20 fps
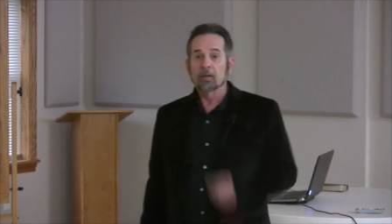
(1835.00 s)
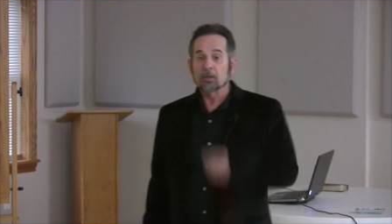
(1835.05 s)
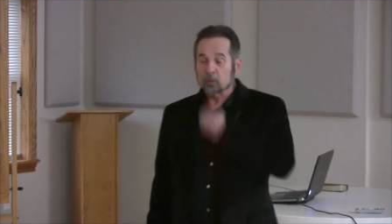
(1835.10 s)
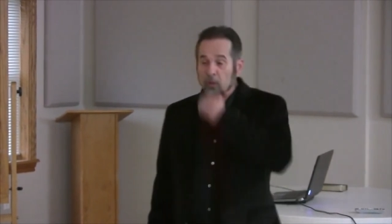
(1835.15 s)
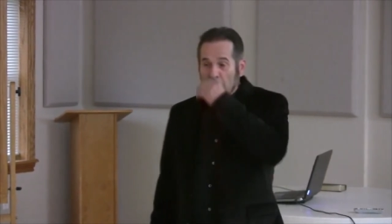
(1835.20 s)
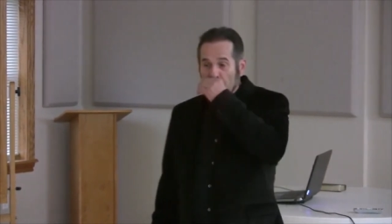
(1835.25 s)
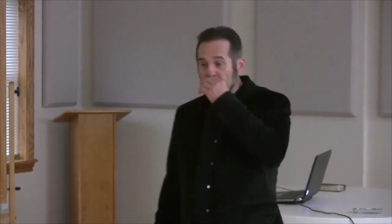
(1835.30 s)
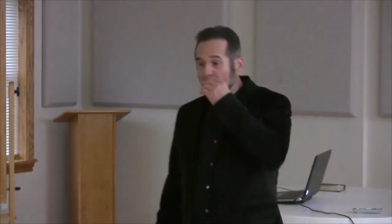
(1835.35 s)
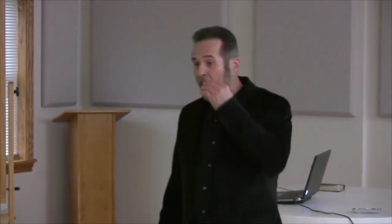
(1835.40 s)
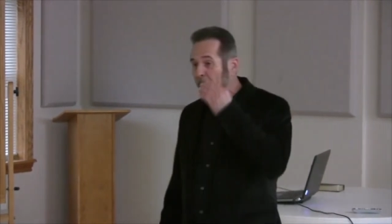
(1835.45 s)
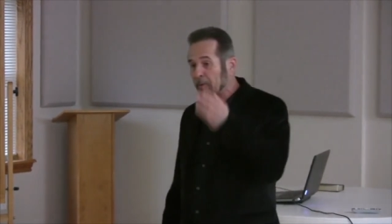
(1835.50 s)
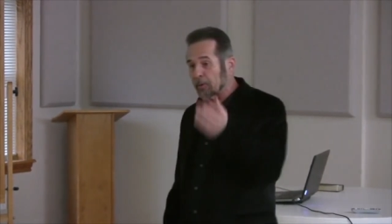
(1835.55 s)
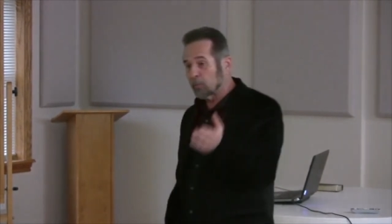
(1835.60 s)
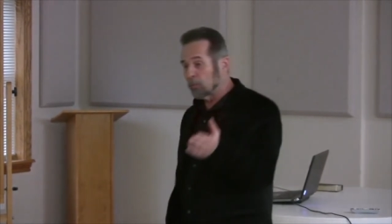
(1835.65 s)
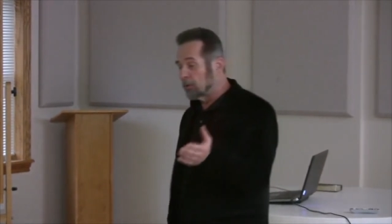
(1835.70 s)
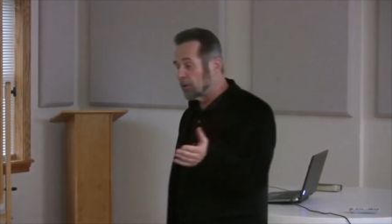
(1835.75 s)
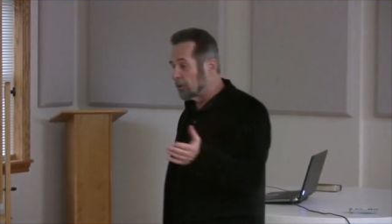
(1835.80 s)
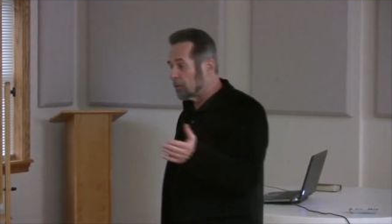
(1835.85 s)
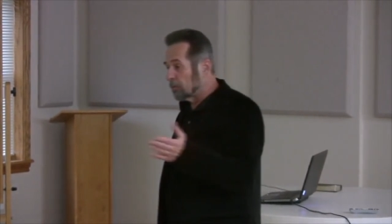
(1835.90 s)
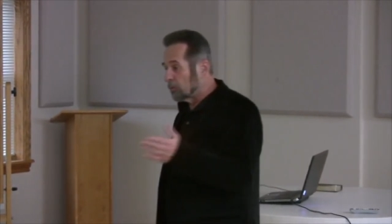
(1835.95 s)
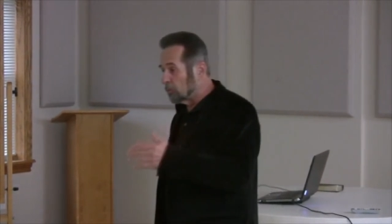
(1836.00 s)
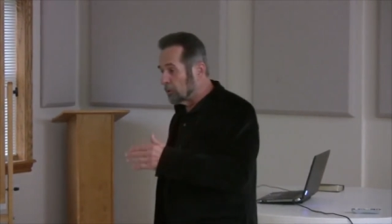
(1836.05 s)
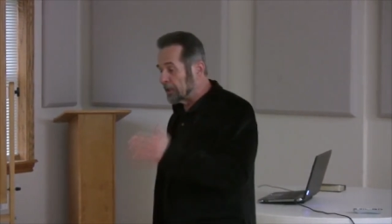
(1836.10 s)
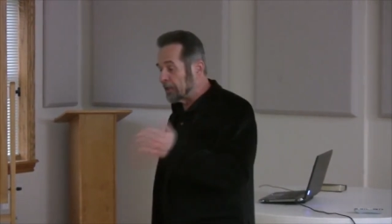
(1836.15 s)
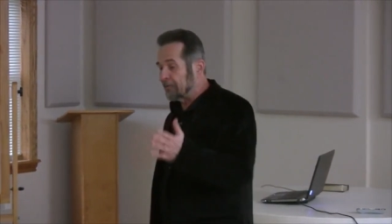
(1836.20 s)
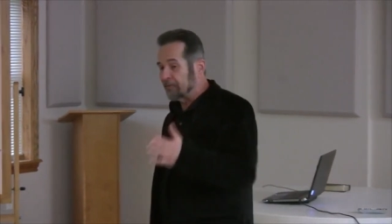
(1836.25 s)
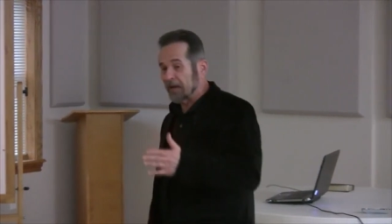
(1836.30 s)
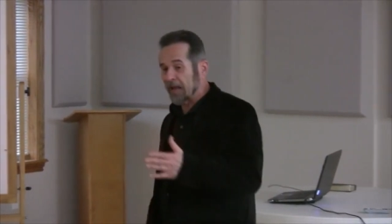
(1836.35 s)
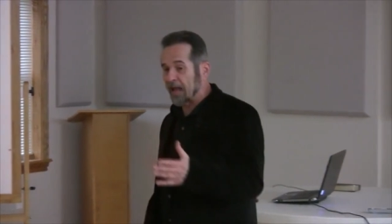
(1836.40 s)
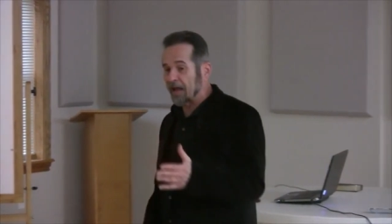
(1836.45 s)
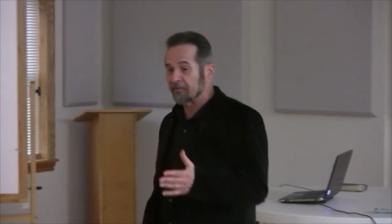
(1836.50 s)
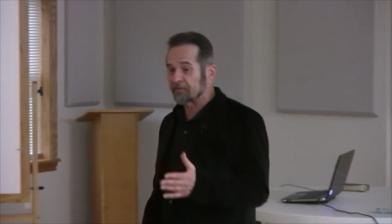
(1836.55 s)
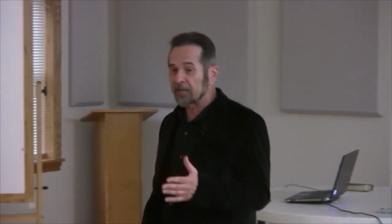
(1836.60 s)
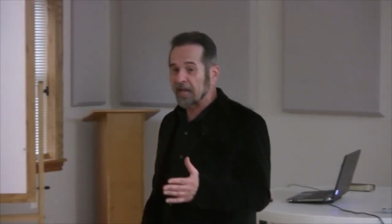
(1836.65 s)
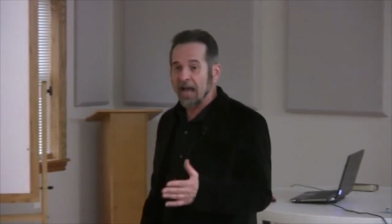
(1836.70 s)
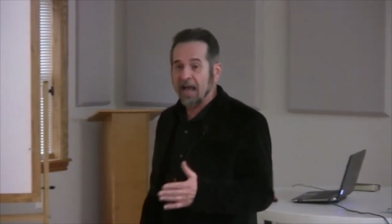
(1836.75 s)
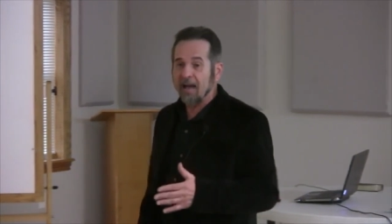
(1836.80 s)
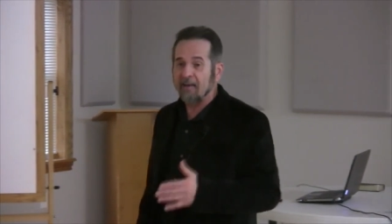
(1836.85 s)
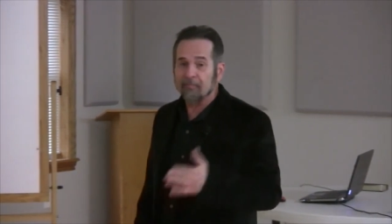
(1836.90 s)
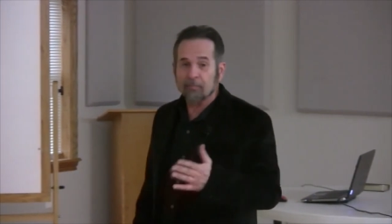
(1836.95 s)
So I probably w- wouldn't even have
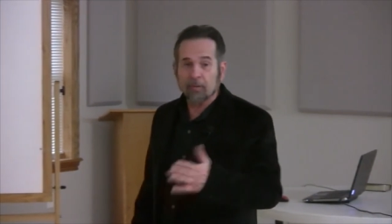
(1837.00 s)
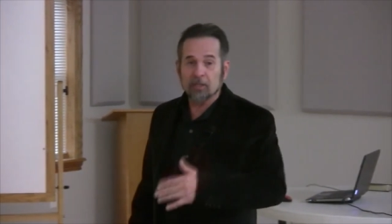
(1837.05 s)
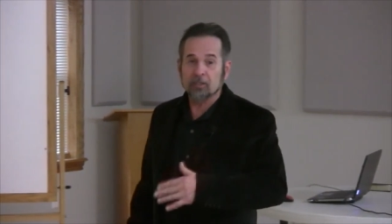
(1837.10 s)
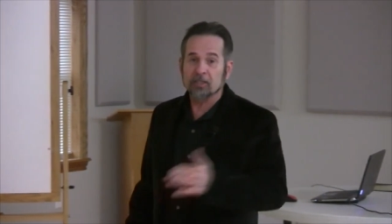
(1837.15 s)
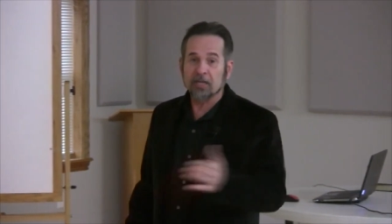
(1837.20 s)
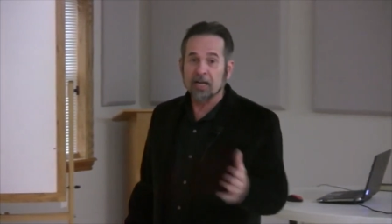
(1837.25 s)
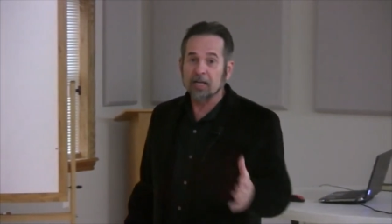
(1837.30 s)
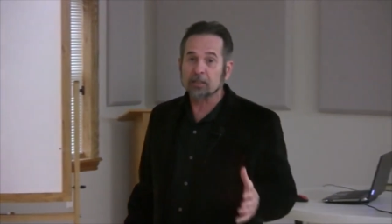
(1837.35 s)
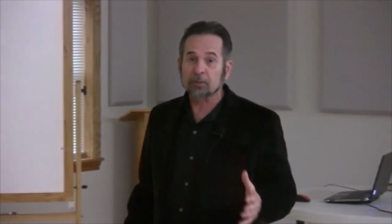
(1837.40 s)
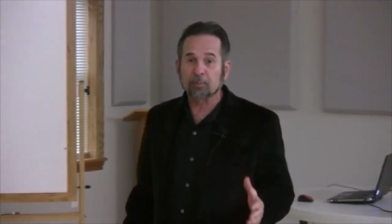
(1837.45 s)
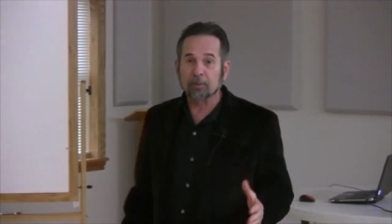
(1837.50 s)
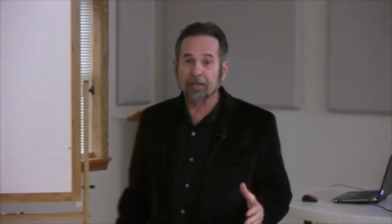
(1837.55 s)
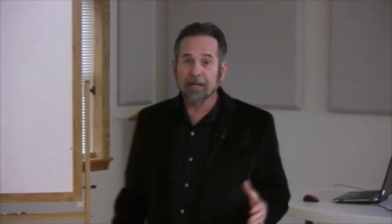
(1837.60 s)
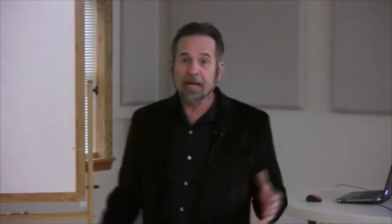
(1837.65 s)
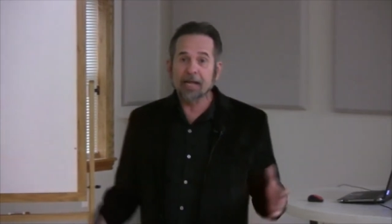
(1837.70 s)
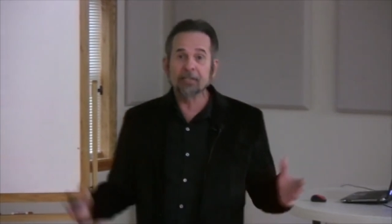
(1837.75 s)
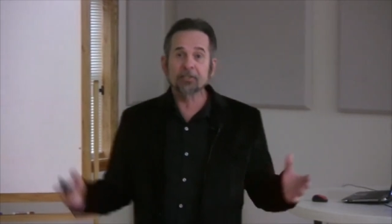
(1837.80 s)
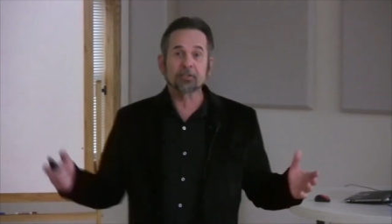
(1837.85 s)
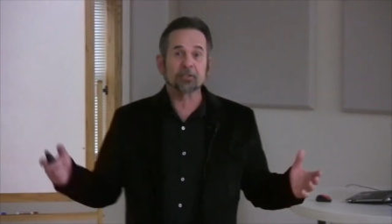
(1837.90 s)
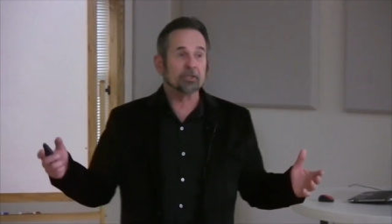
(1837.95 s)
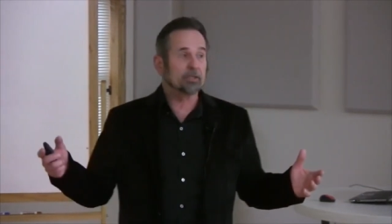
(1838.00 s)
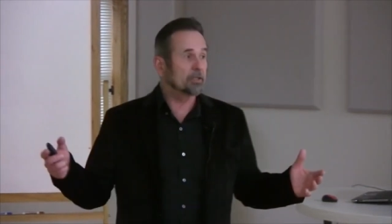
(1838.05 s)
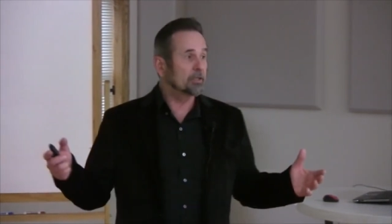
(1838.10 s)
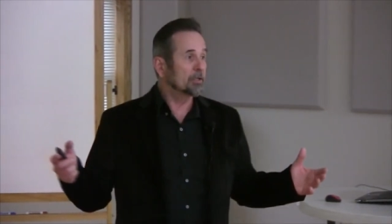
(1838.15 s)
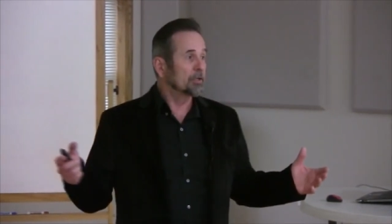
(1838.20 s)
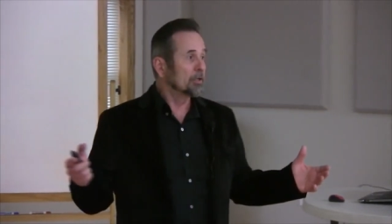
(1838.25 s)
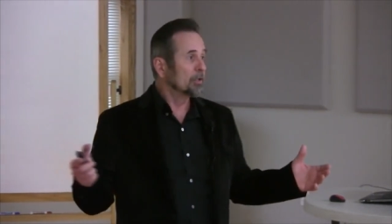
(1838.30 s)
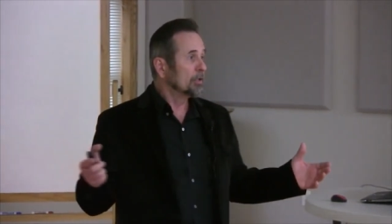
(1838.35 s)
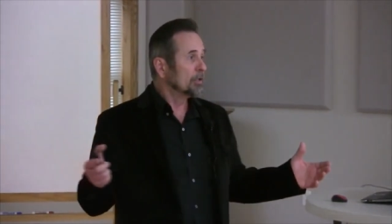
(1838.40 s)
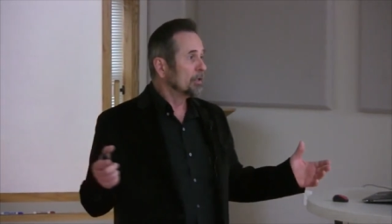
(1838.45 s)
to have much explanation